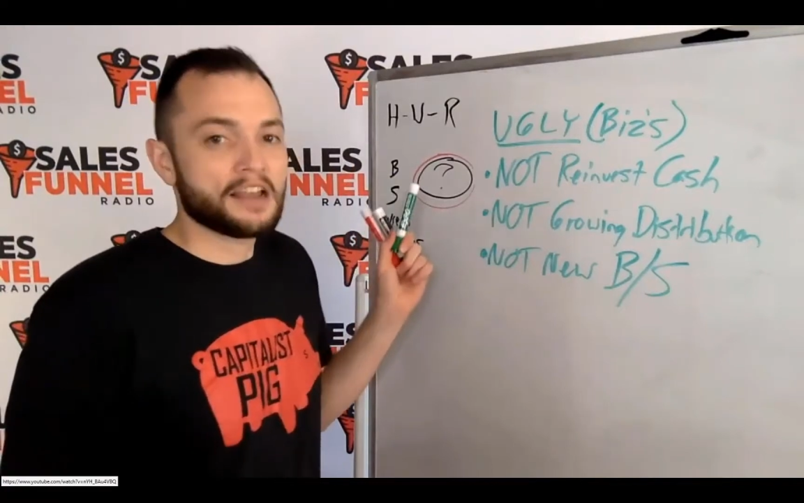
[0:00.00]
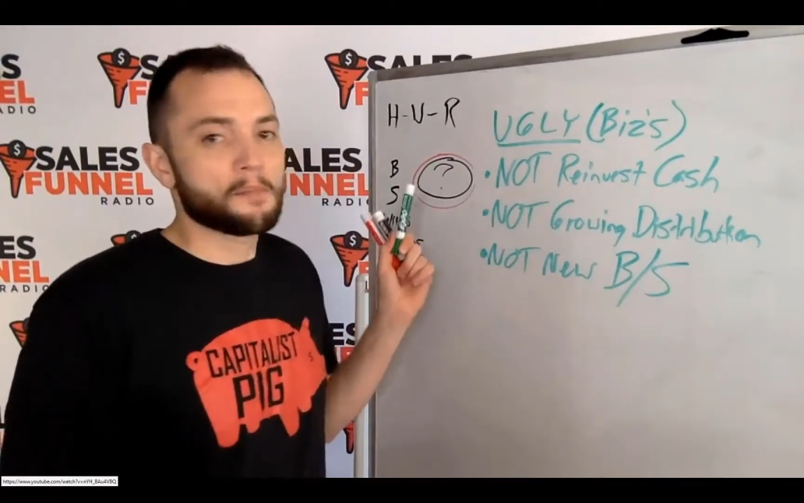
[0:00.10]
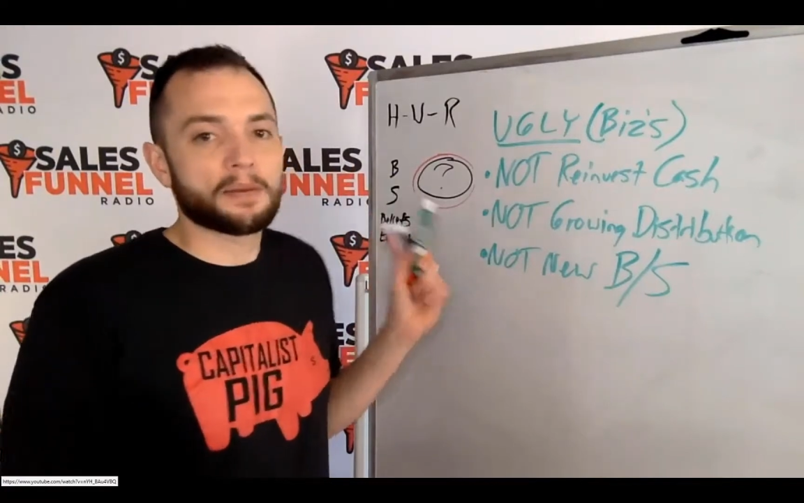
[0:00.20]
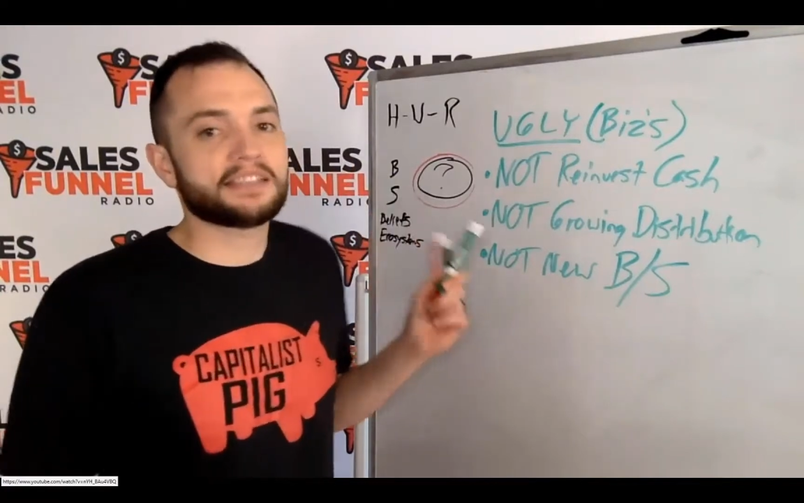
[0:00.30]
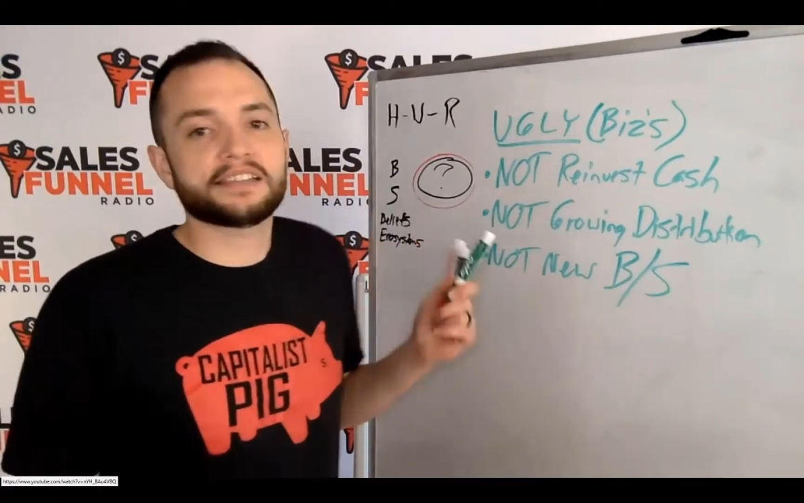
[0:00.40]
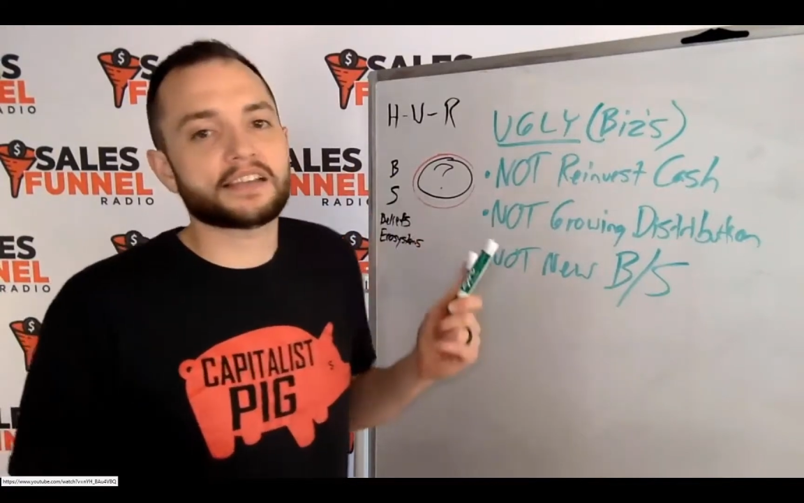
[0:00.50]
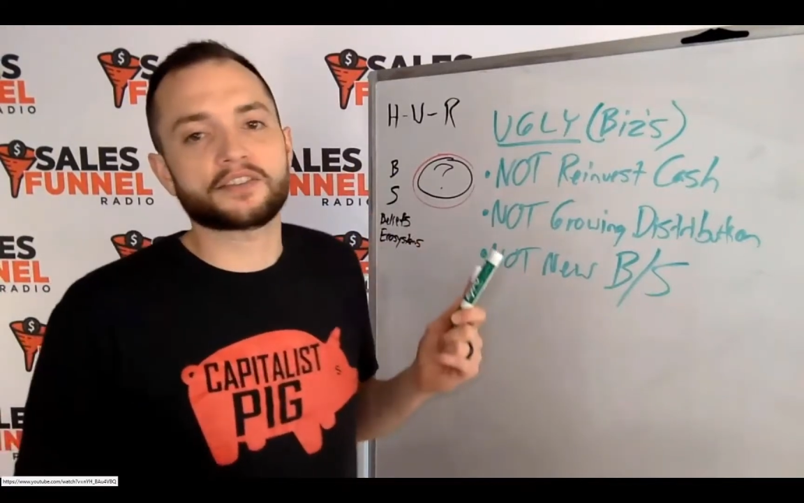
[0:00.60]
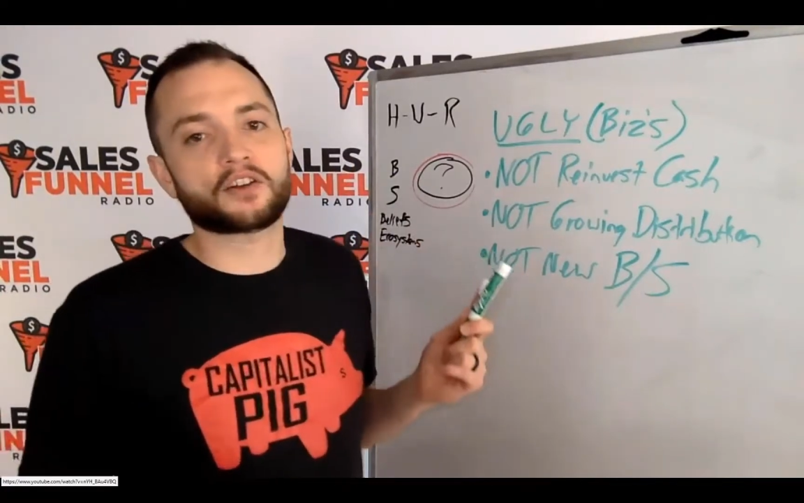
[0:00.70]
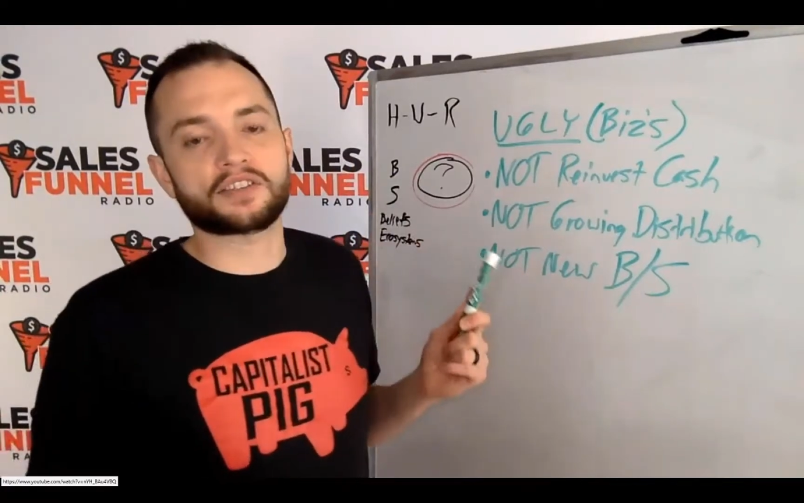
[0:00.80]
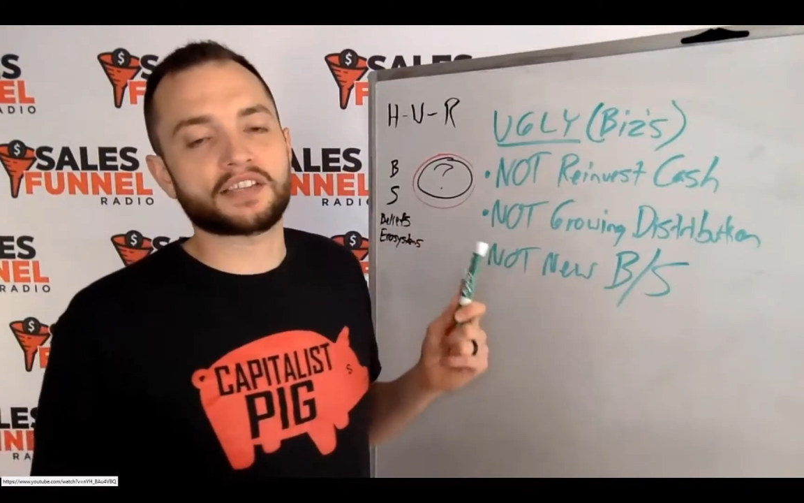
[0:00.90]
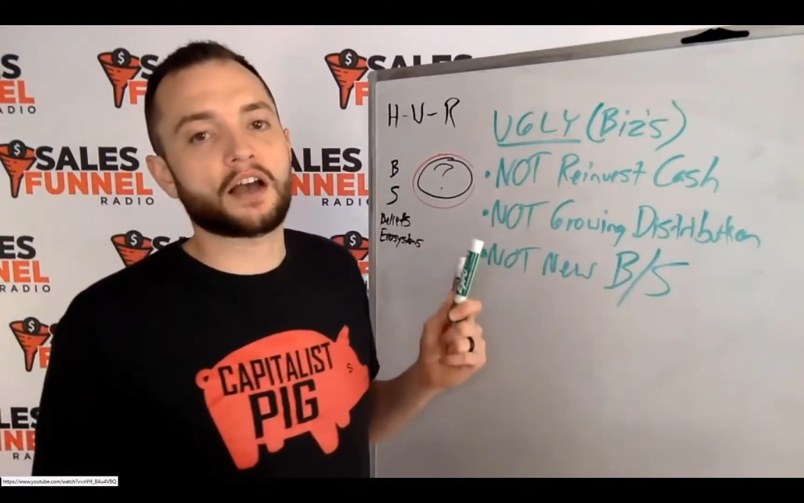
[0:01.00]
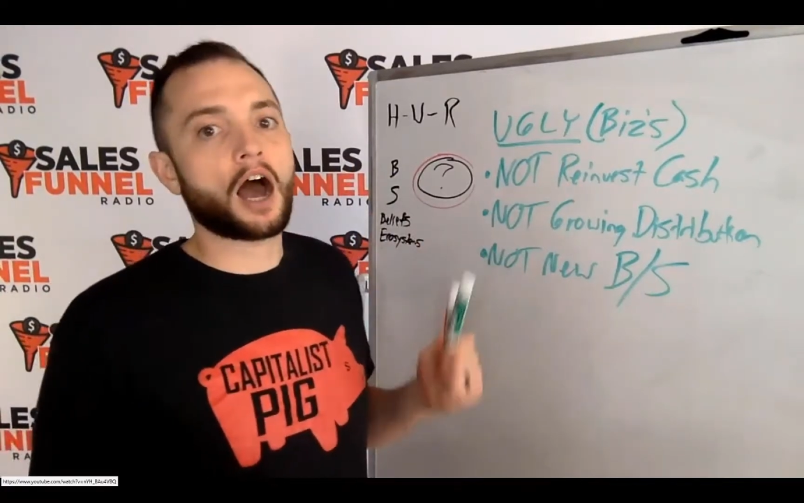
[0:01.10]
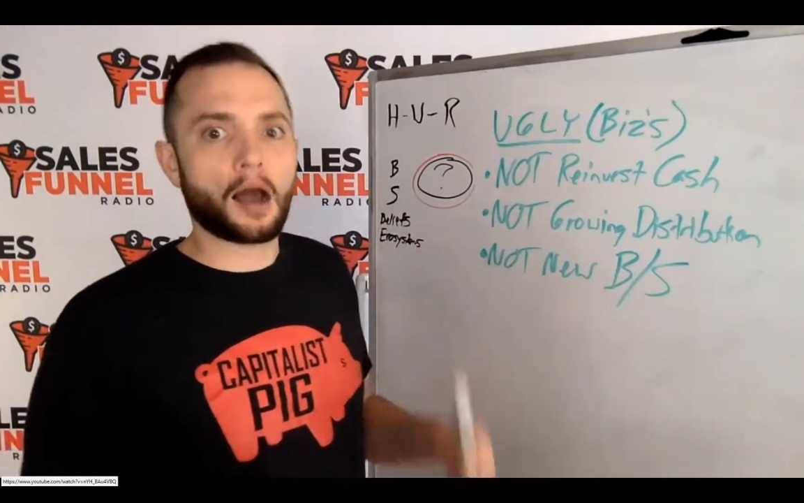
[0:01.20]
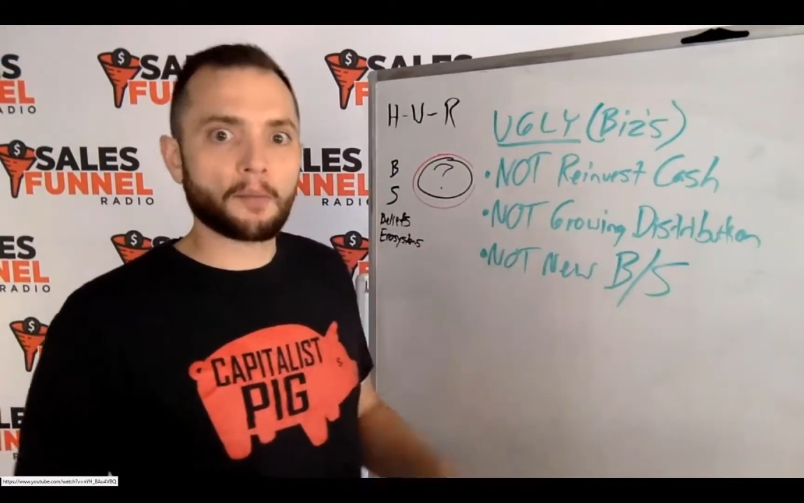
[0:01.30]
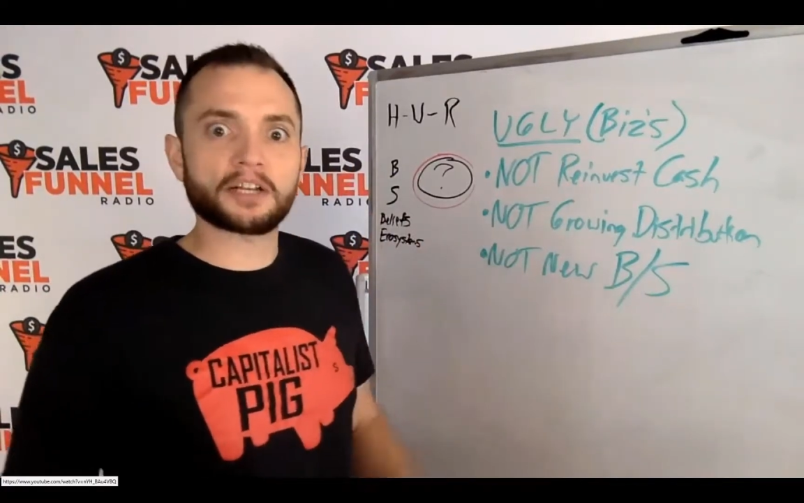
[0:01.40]
Like businesses
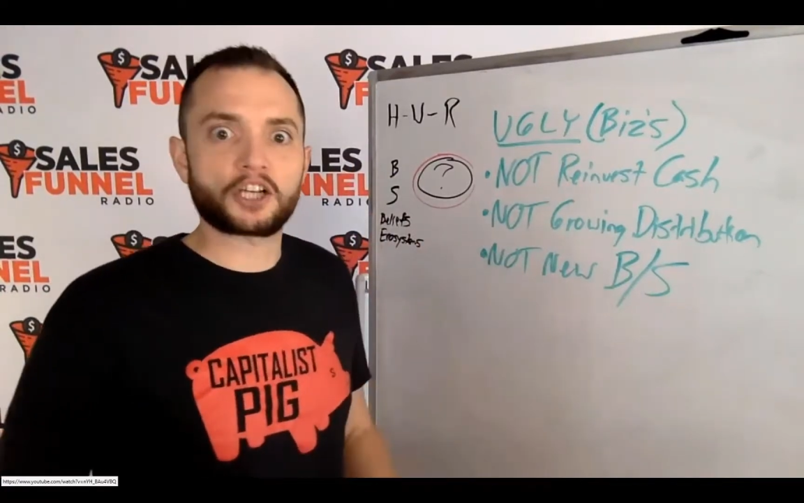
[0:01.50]
aren't saying,